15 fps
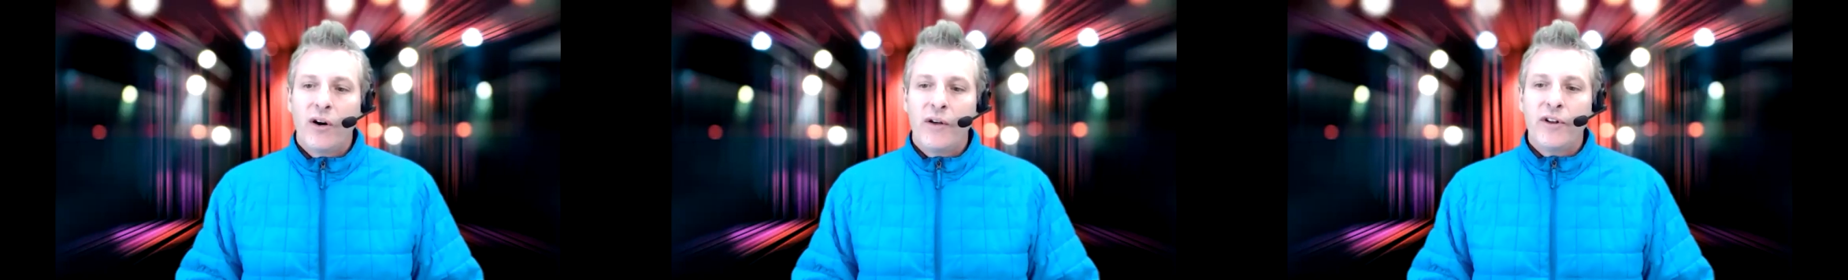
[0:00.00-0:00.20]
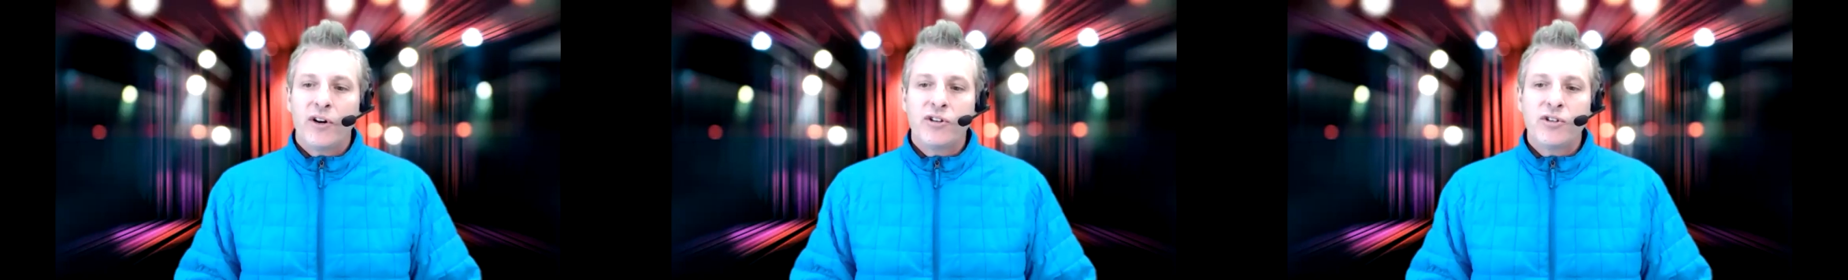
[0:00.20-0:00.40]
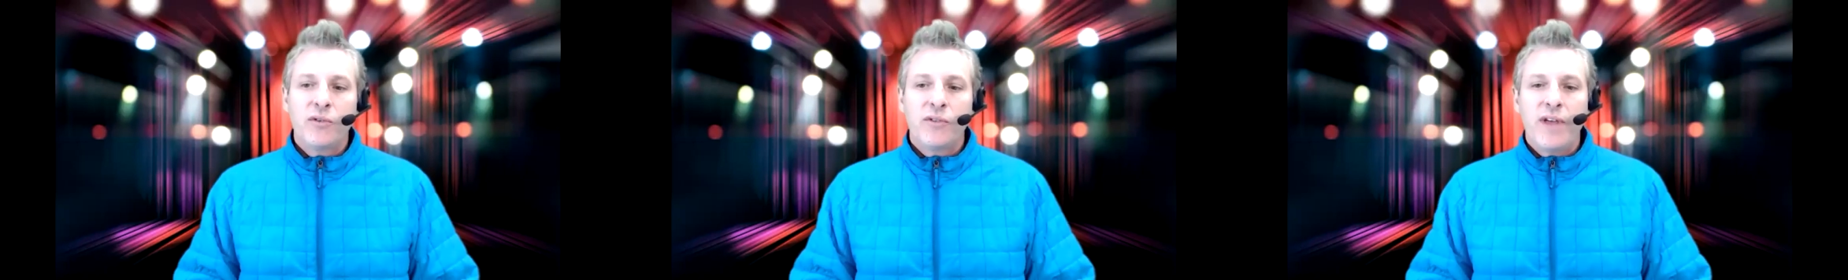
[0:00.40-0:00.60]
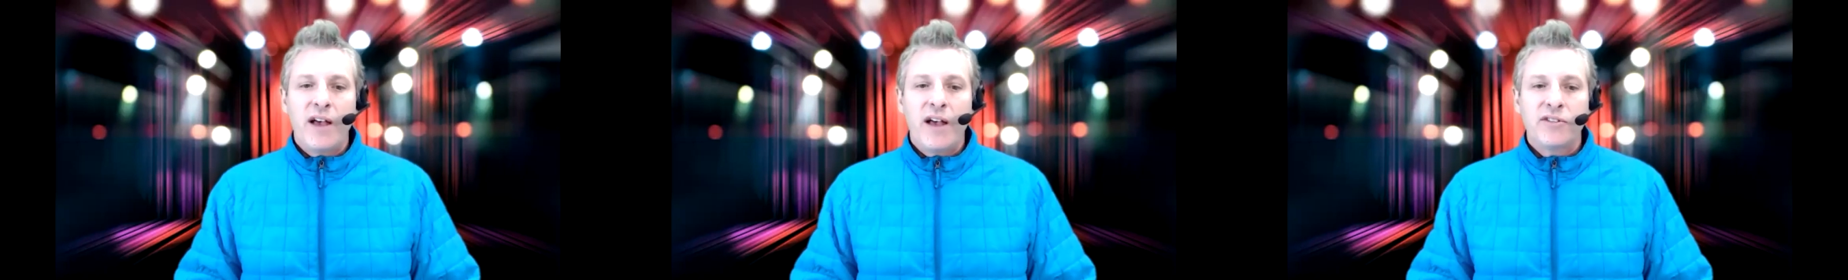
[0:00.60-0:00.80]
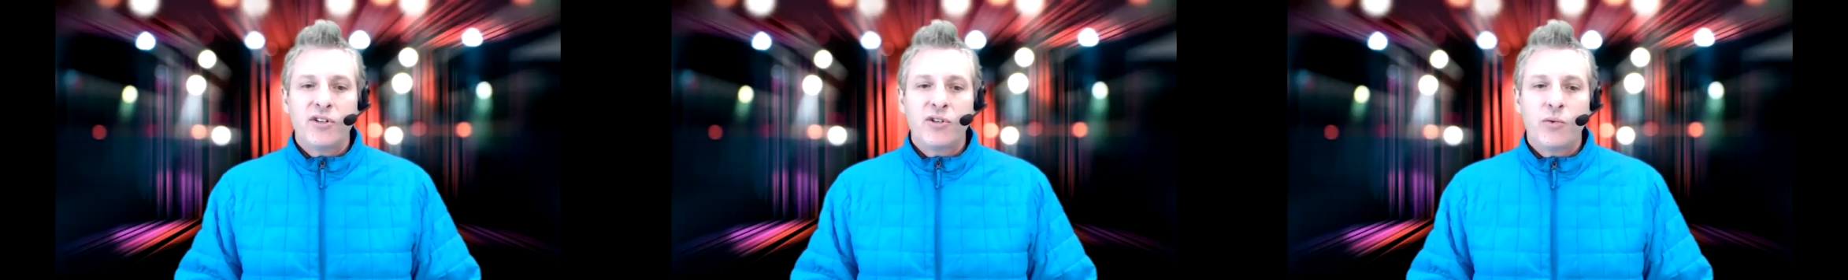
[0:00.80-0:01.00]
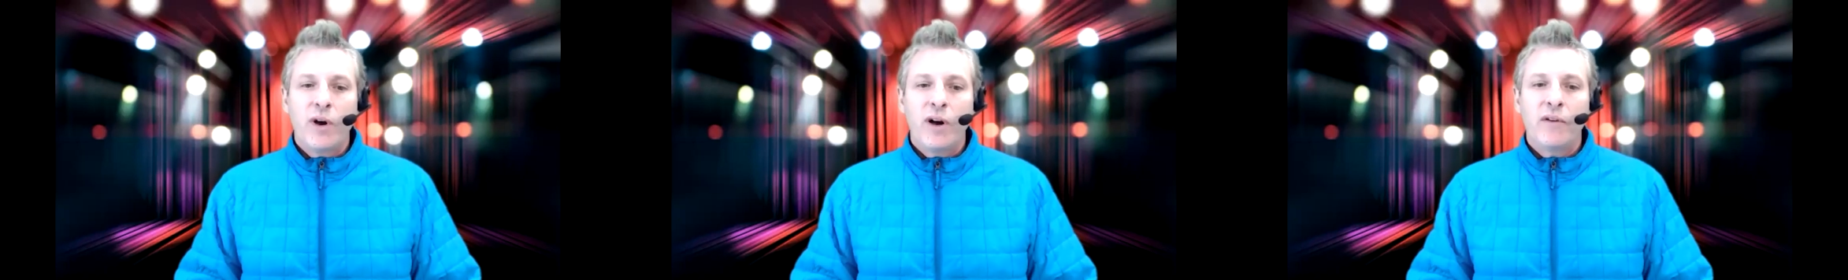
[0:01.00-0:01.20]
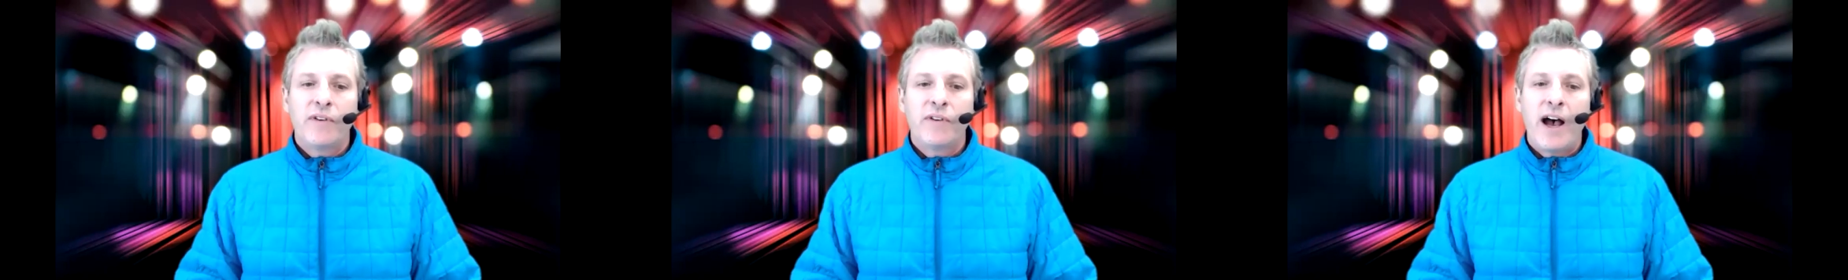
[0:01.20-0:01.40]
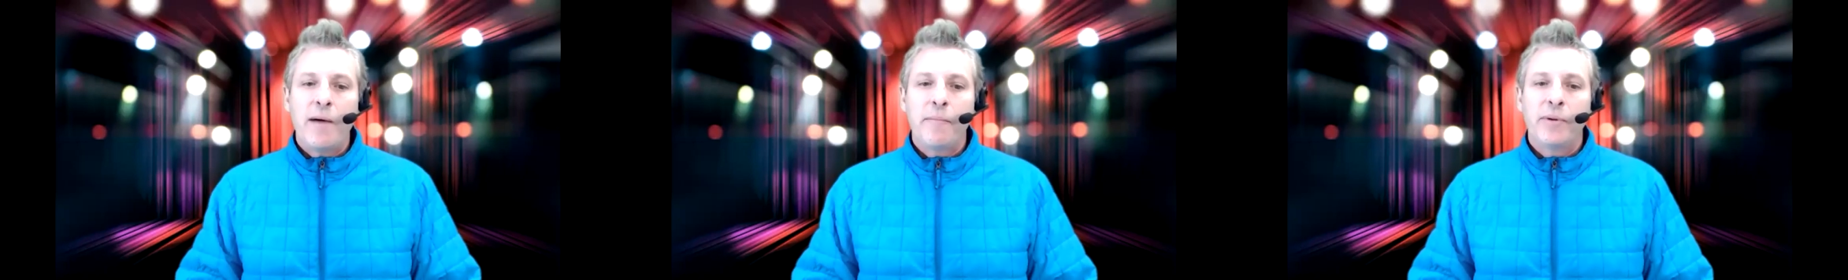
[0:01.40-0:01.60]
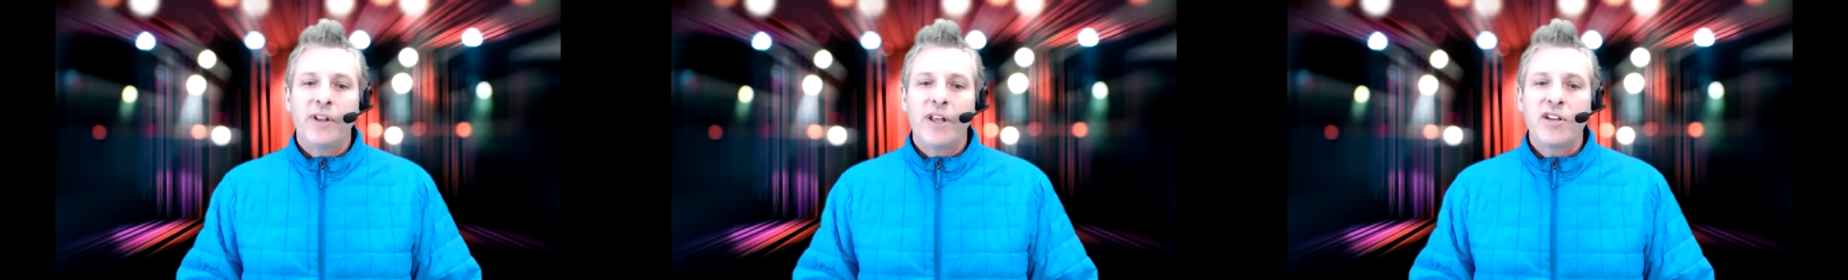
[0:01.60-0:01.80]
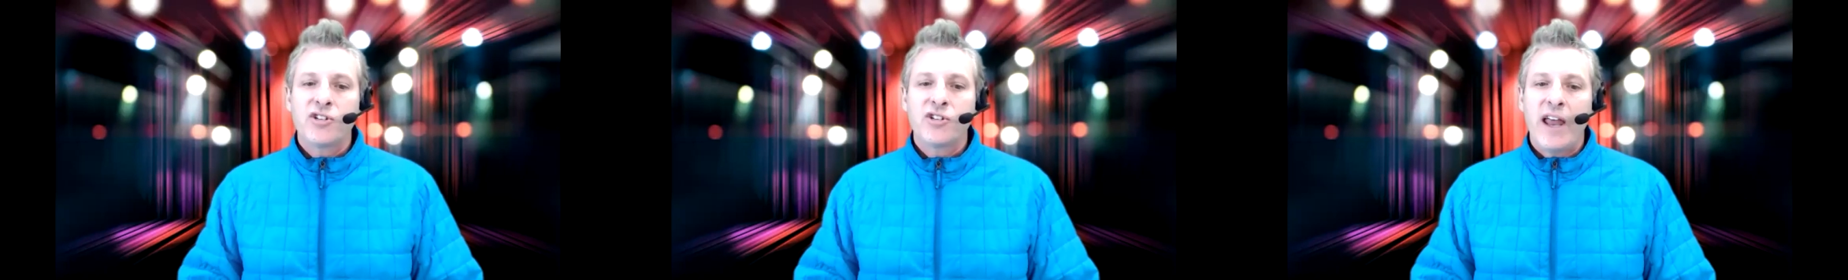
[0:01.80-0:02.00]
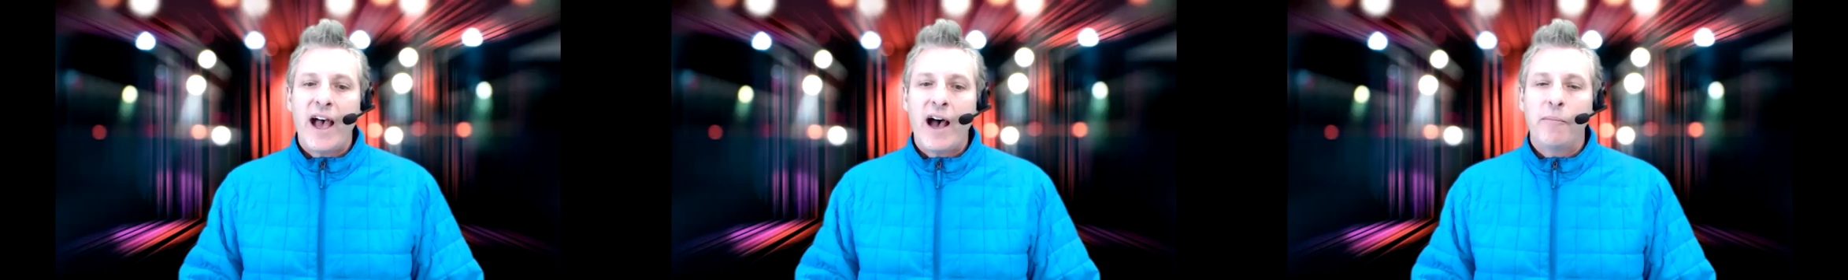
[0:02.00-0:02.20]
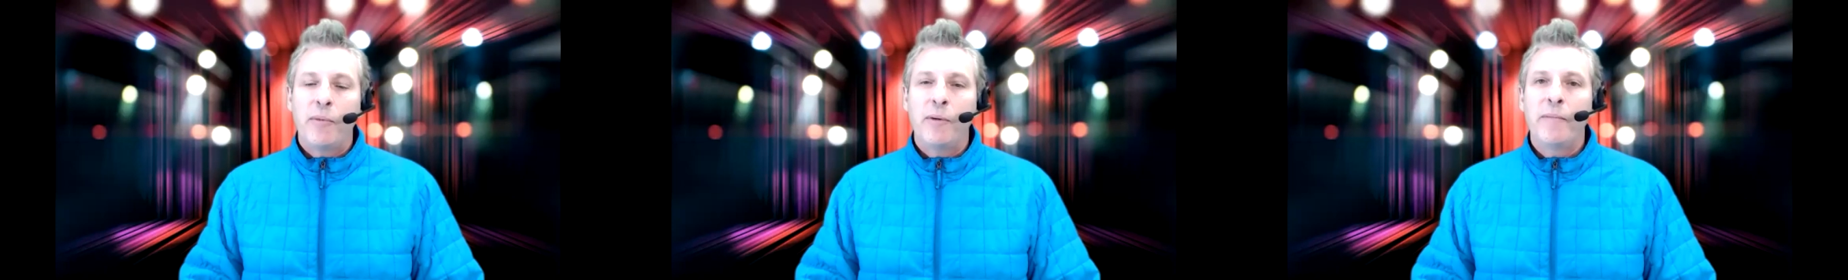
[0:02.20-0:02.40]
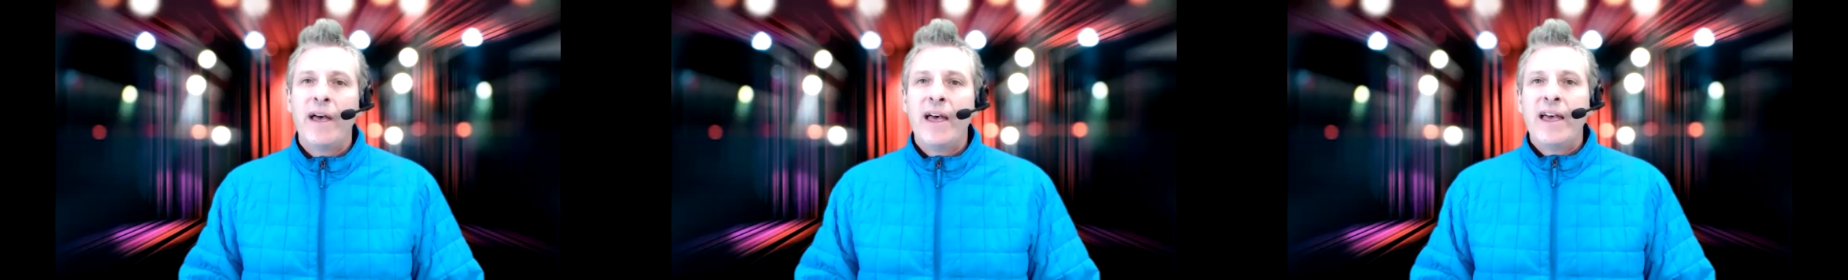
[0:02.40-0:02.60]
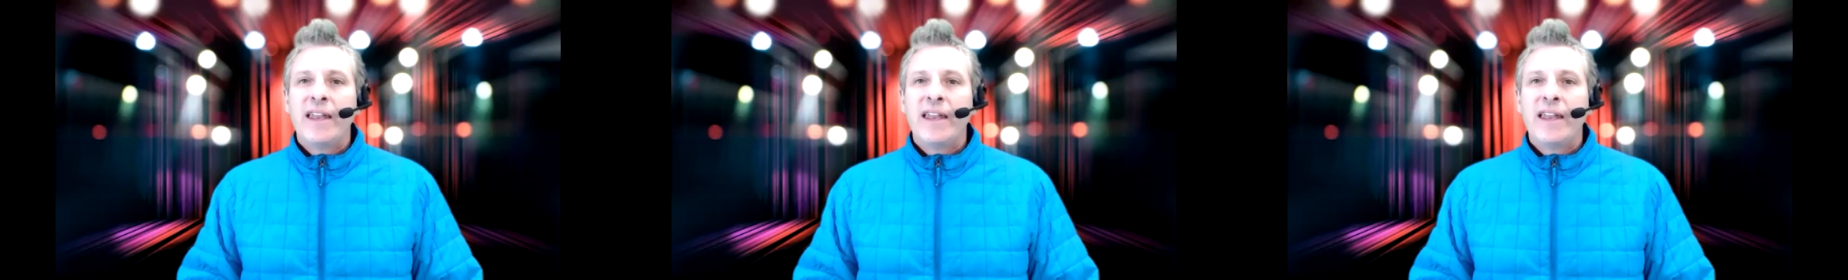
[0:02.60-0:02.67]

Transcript: on their 2012 compilation album